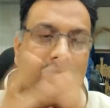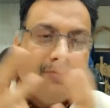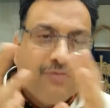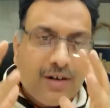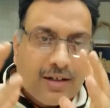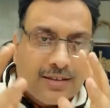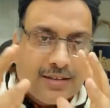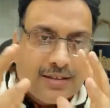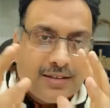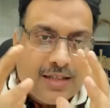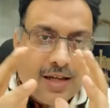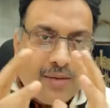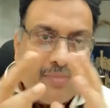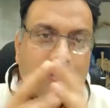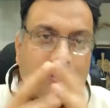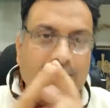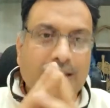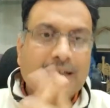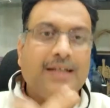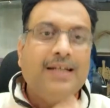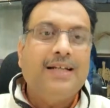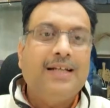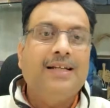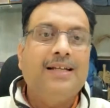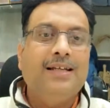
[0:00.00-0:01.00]
for example, the
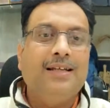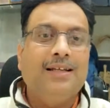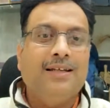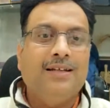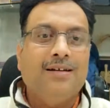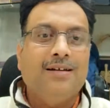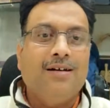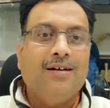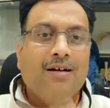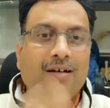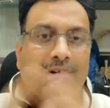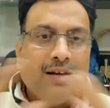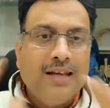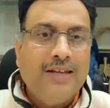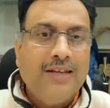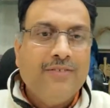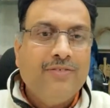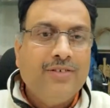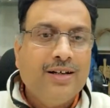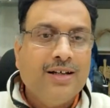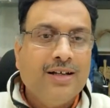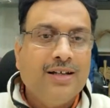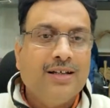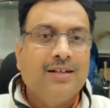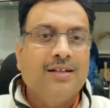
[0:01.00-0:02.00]
kidney or
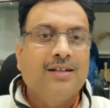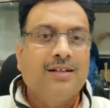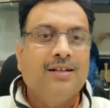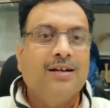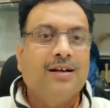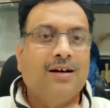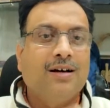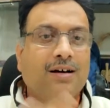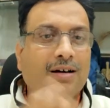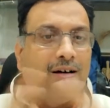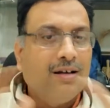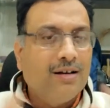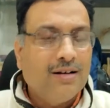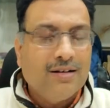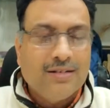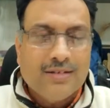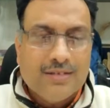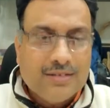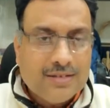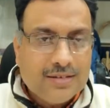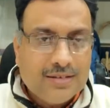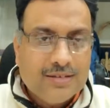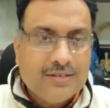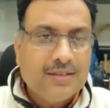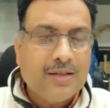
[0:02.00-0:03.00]
liver or
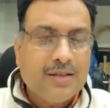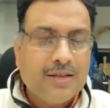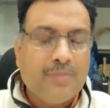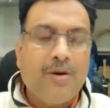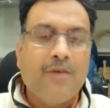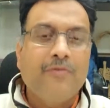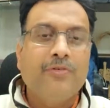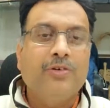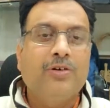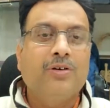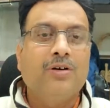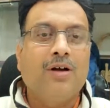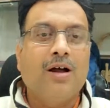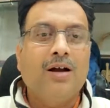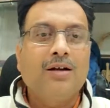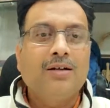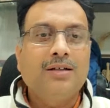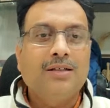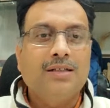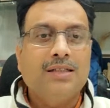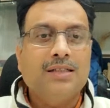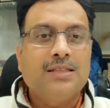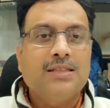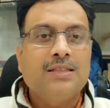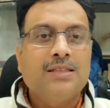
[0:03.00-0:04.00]
some of your
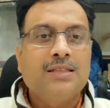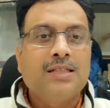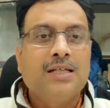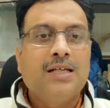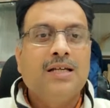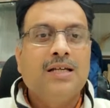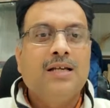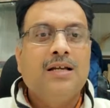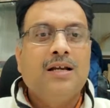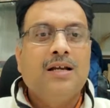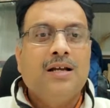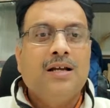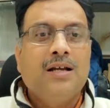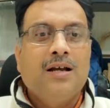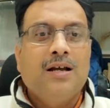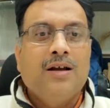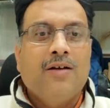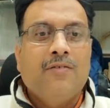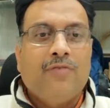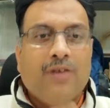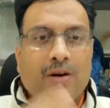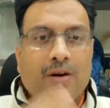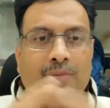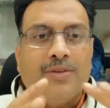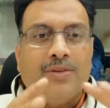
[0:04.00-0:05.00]
organs
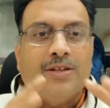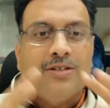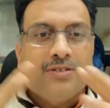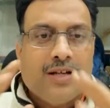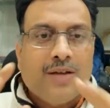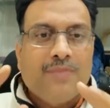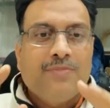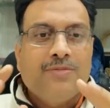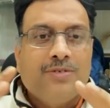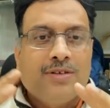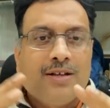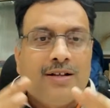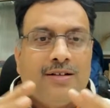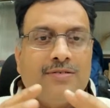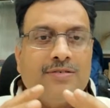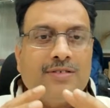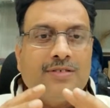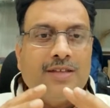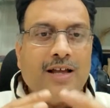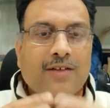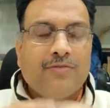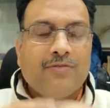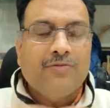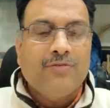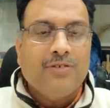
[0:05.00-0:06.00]
from the stem cells.
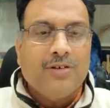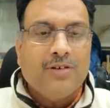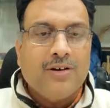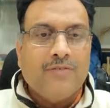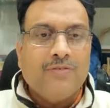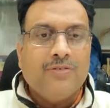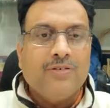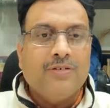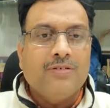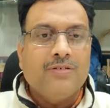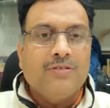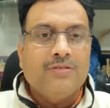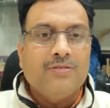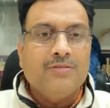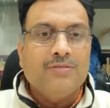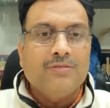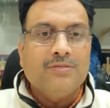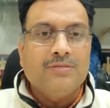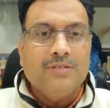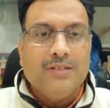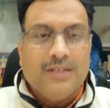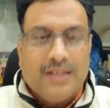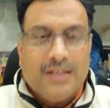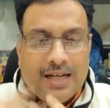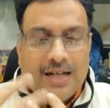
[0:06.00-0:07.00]
Therefore, if you
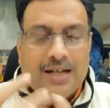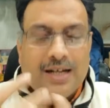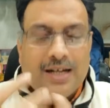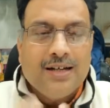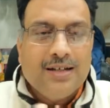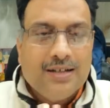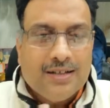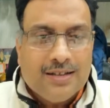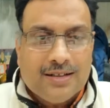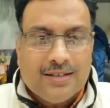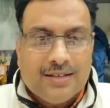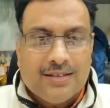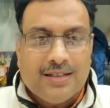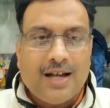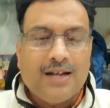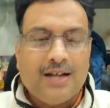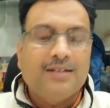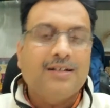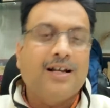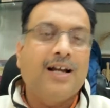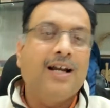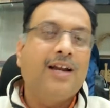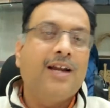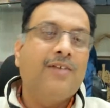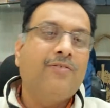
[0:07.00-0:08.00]
need that
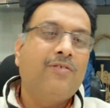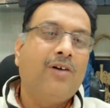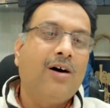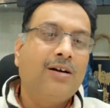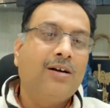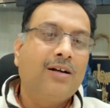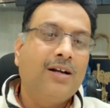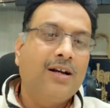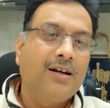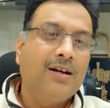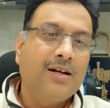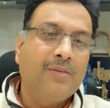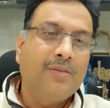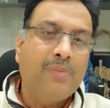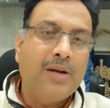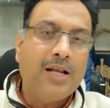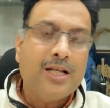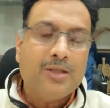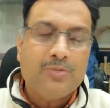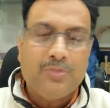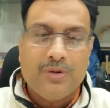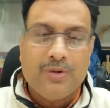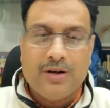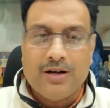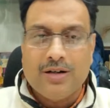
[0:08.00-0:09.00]
kind of organ
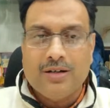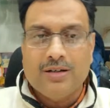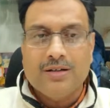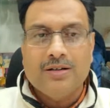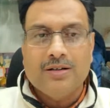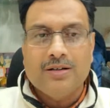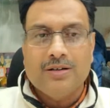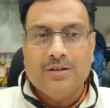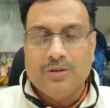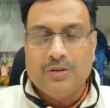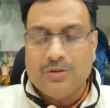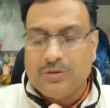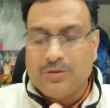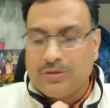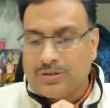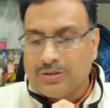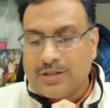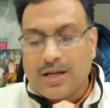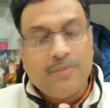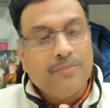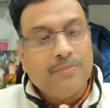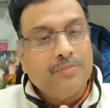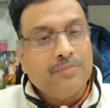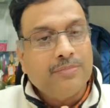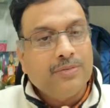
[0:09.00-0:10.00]
replacement due to
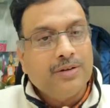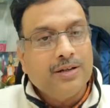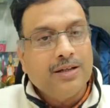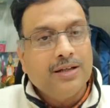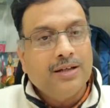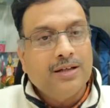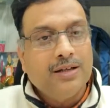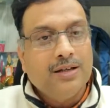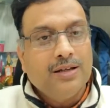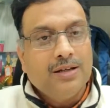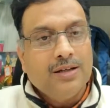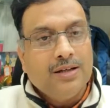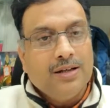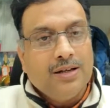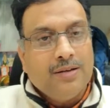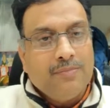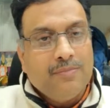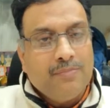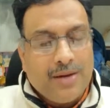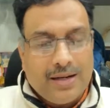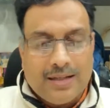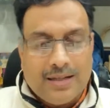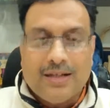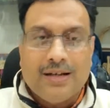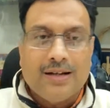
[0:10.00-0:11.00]
some
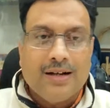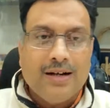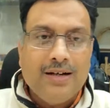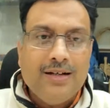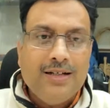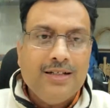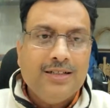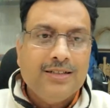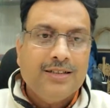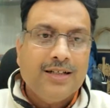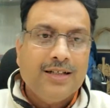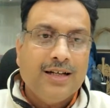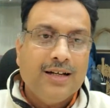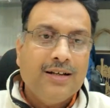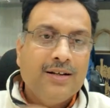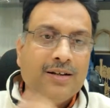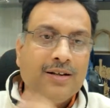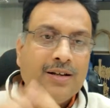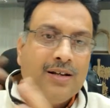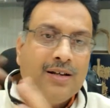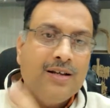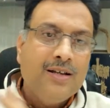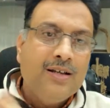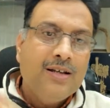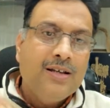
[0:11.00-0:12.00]
medical condition,
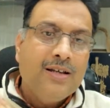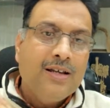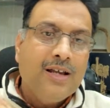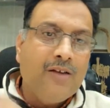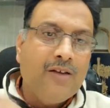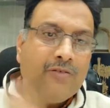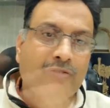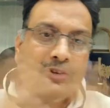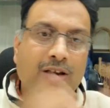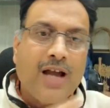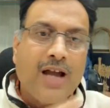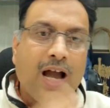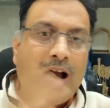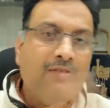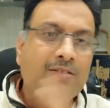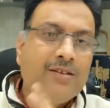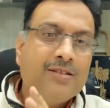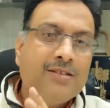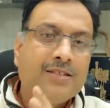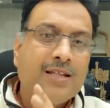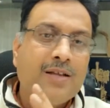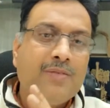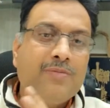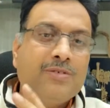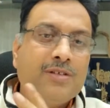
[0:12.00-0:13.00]
if you have the
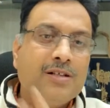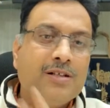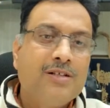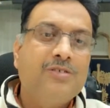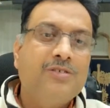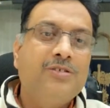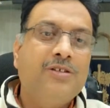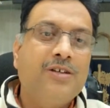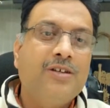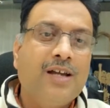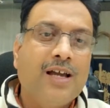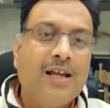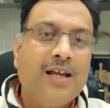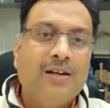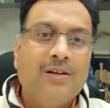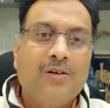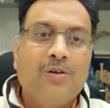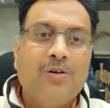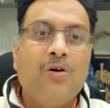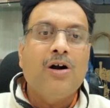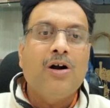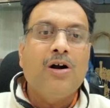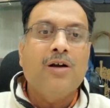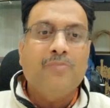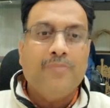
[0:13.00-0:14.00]
stem cells, you can
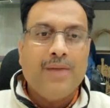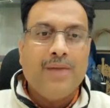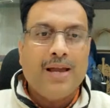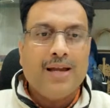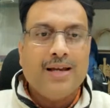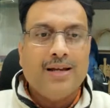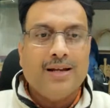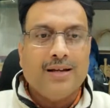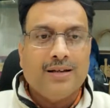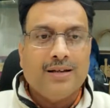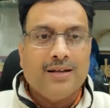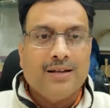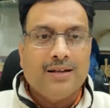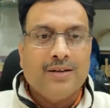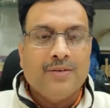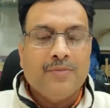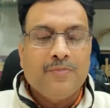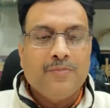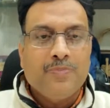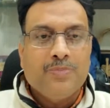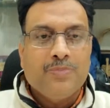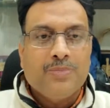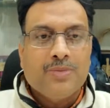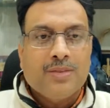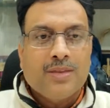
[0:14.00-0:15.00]
and make it.
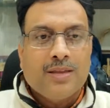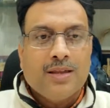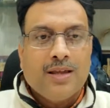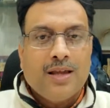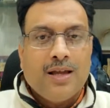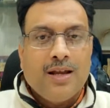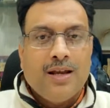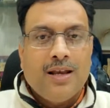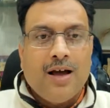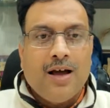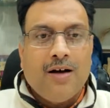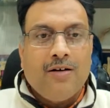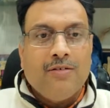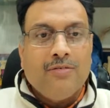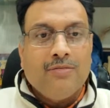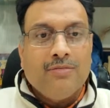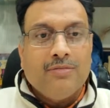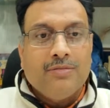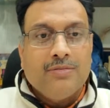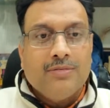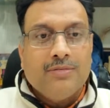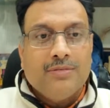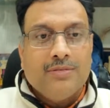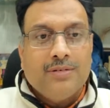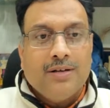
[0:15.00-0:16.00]
Now,
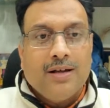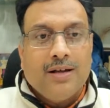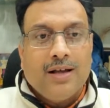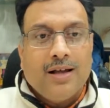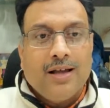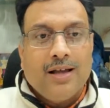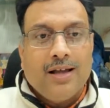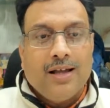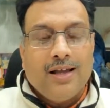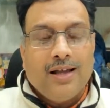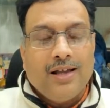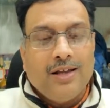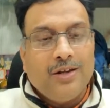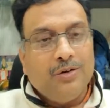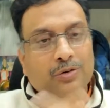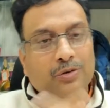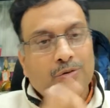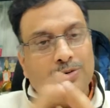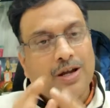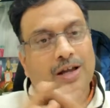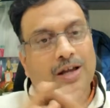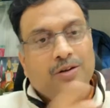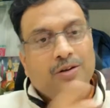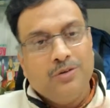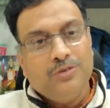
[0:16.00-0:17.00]
you
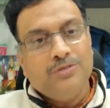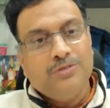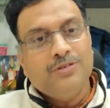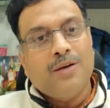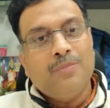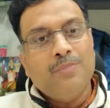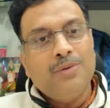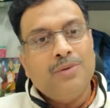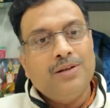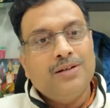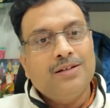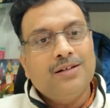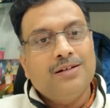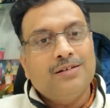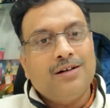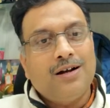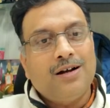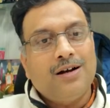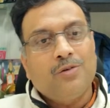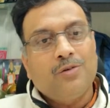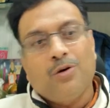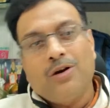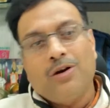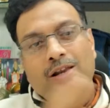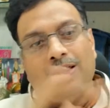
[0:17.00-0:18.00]
can use umbilical
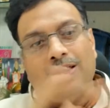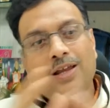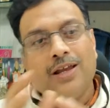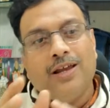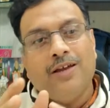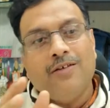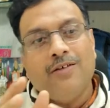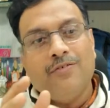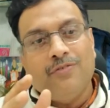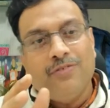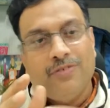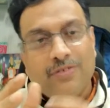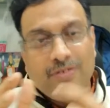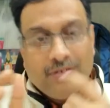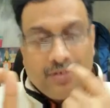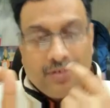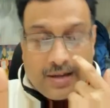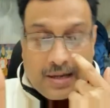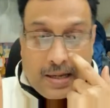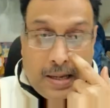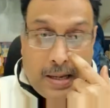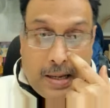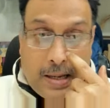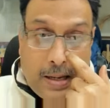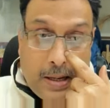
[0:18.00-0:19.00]
cord only if
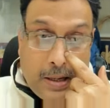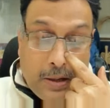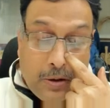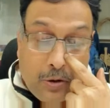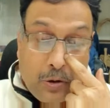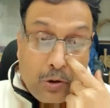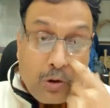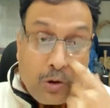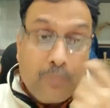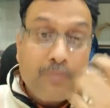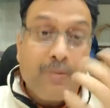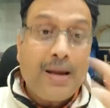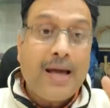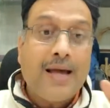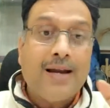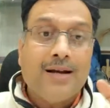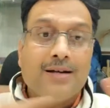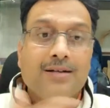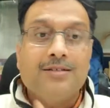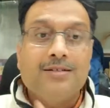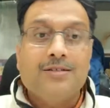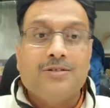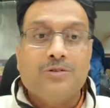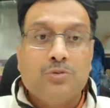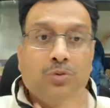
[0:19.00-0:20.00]
your
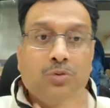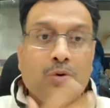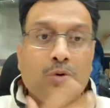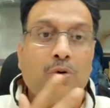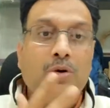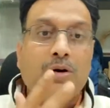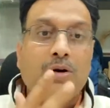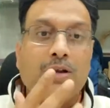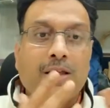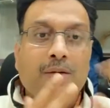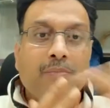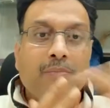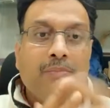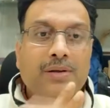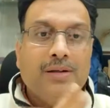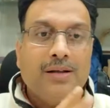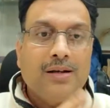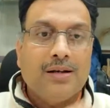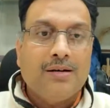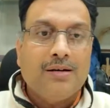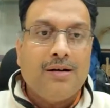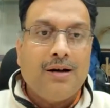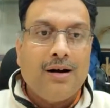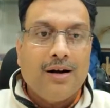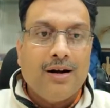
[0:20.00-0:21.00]
parents stored the
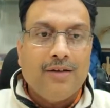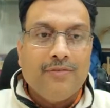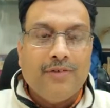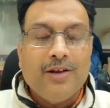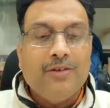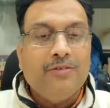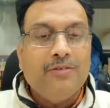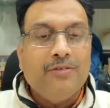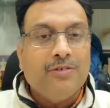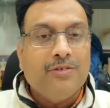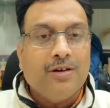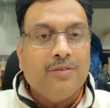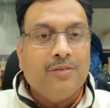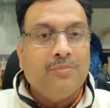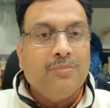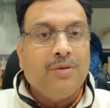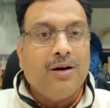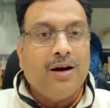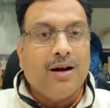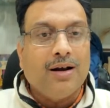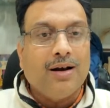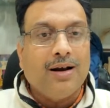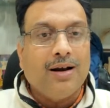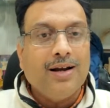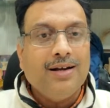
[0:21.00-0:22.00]
umbilical cord when you are
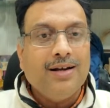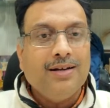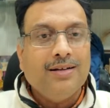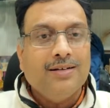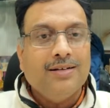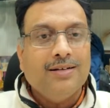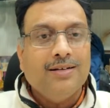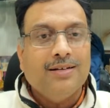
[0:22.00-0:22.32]
born, right?